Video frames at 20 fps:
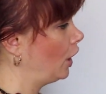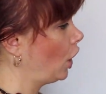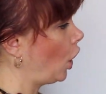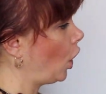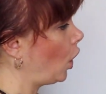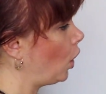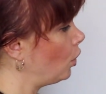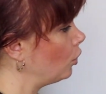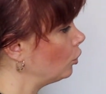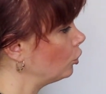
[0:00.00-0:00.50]

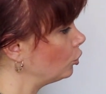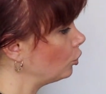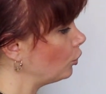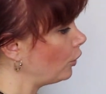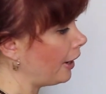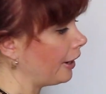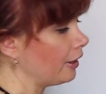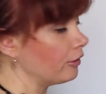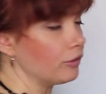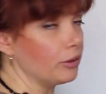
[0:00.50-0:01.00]
Also,
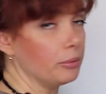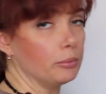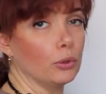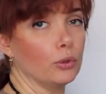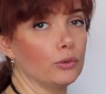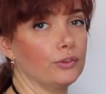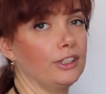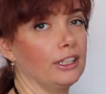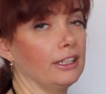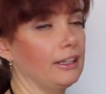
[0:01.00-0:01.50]
I
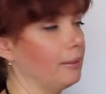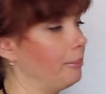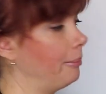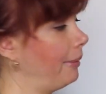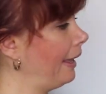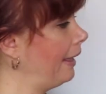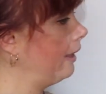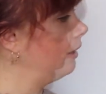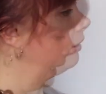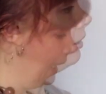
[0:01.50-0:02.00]
removed the
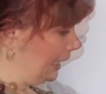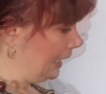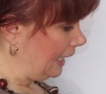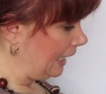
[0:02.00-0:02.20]
lapel,